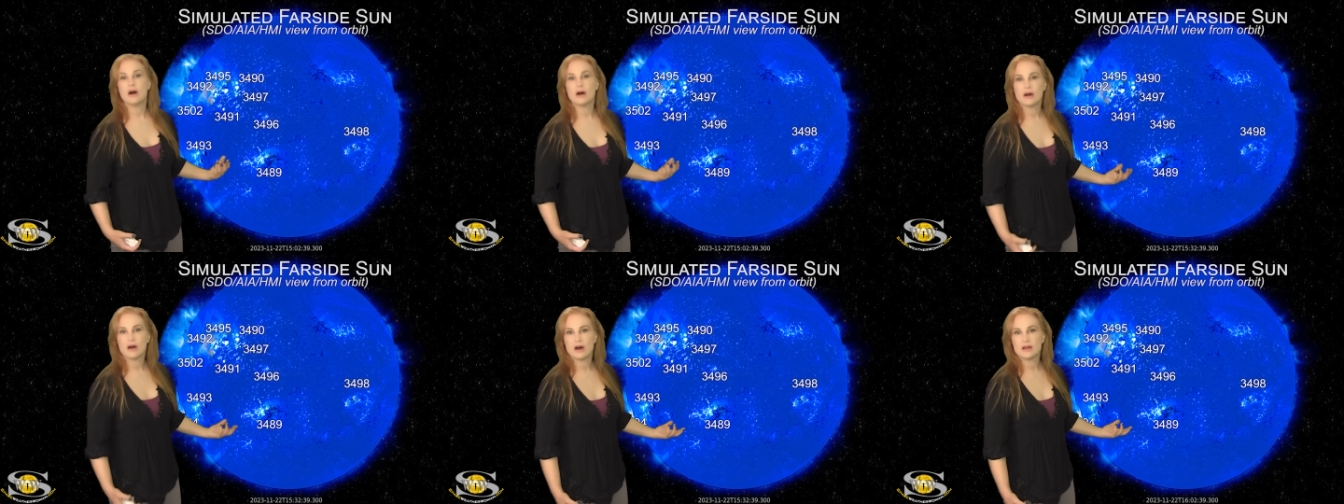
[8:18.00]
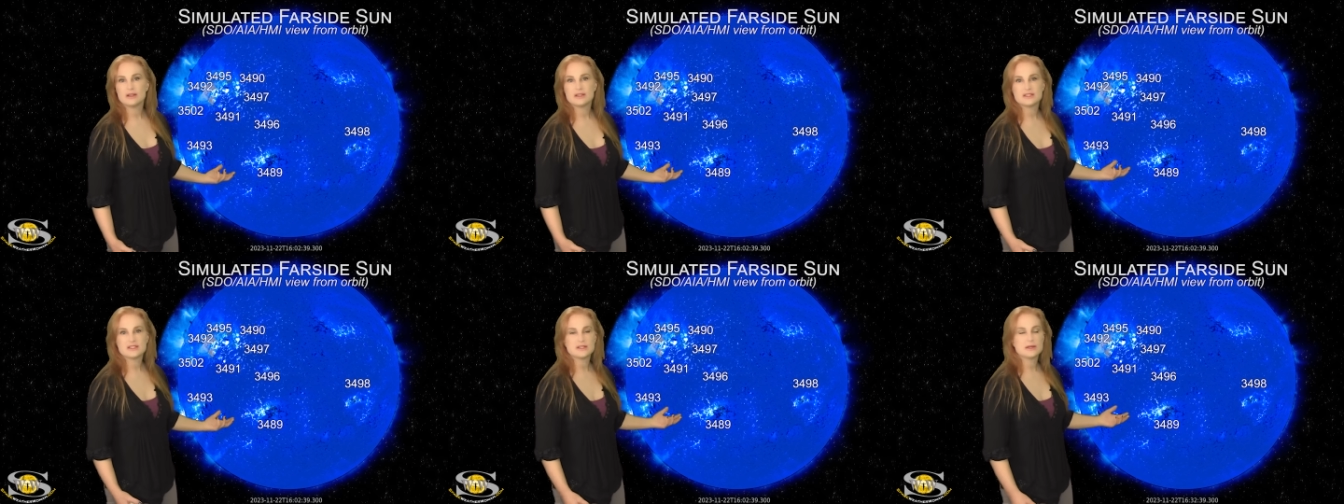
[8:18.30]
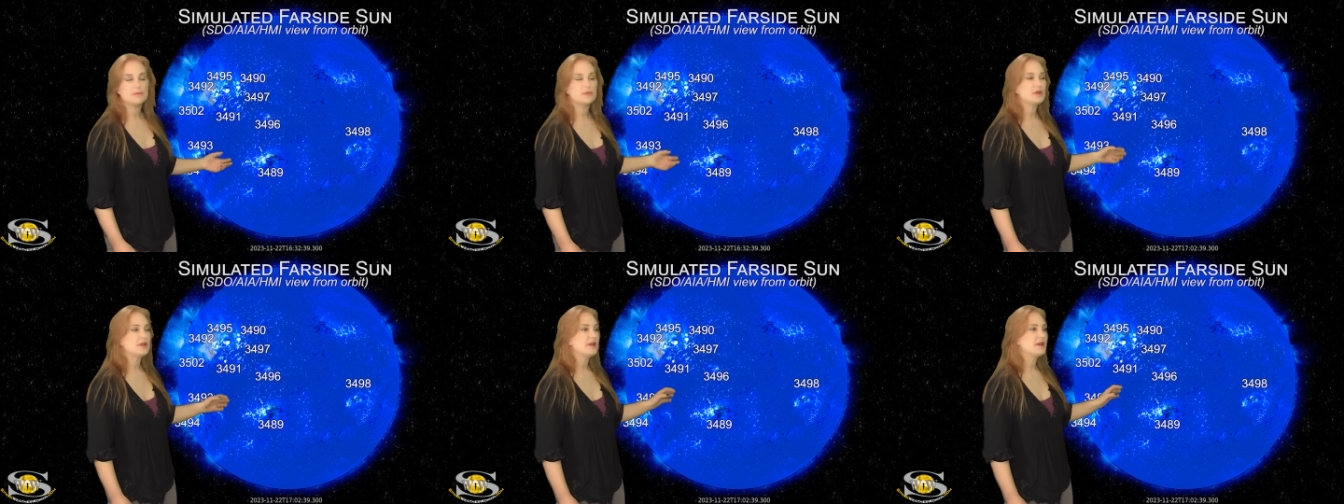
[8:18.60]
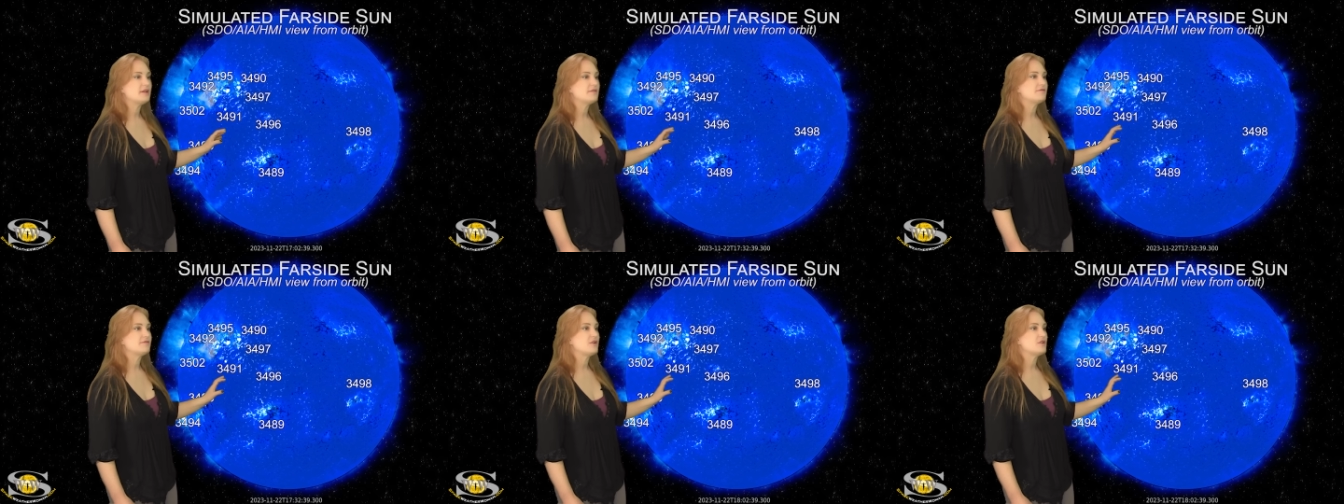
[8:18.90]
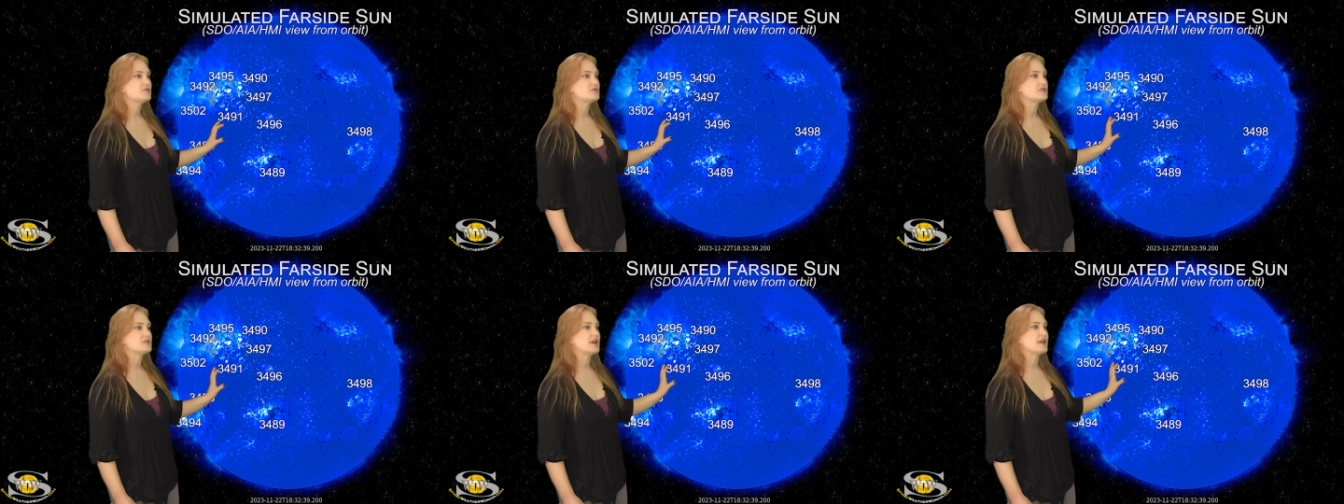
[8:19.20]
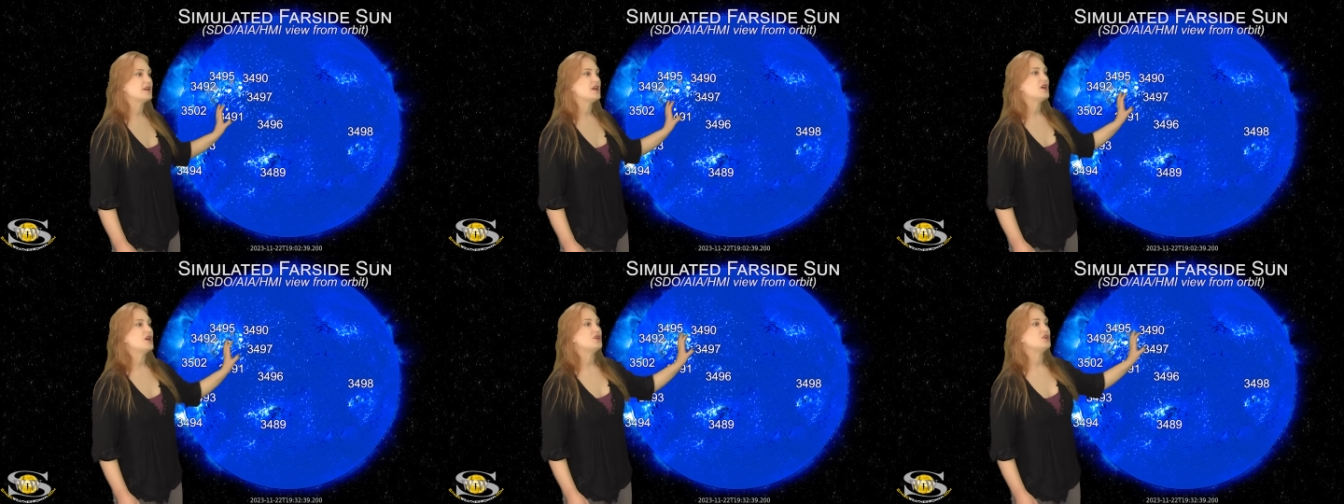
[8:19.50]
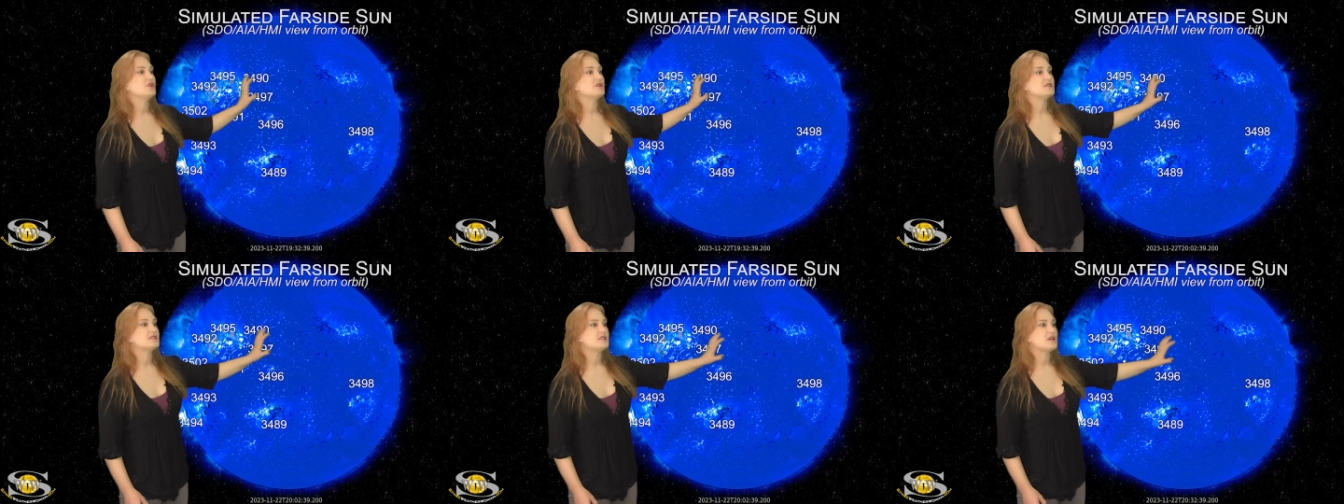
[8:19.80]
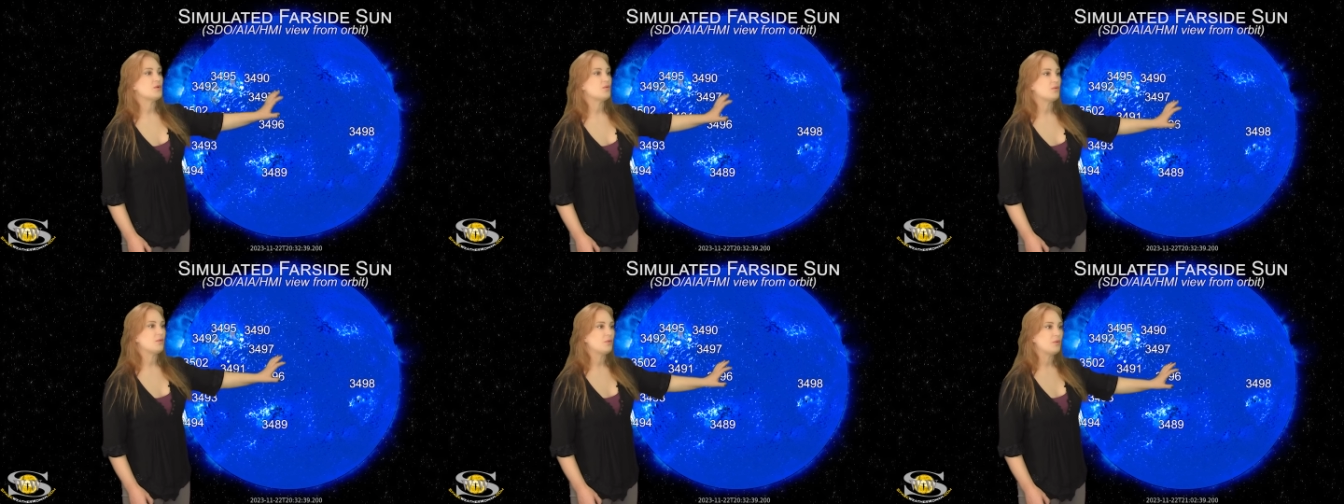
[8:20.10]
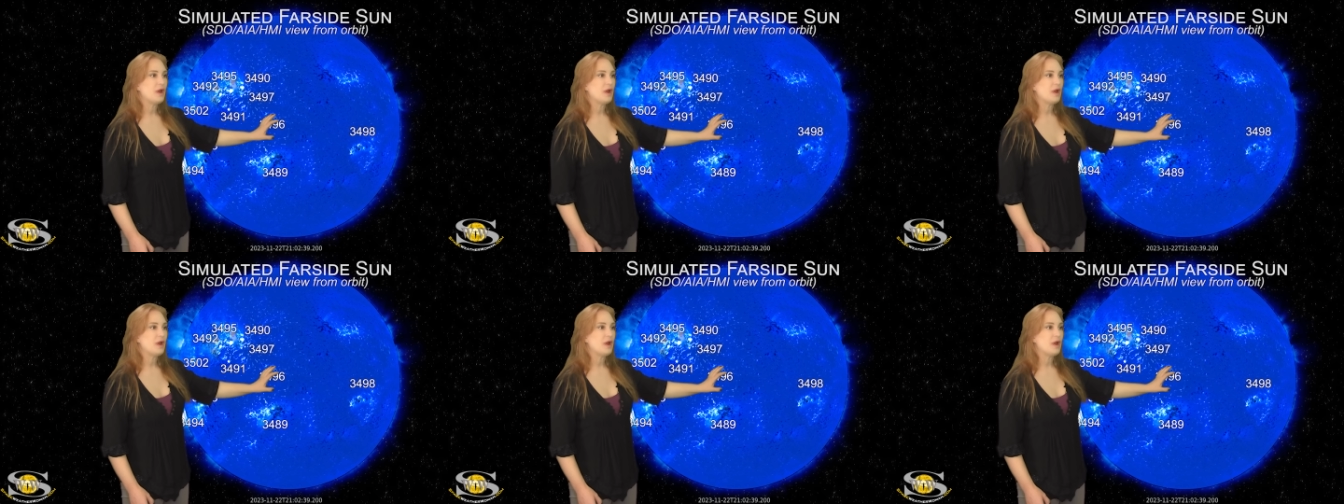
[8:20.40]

on the simulated far side, you can see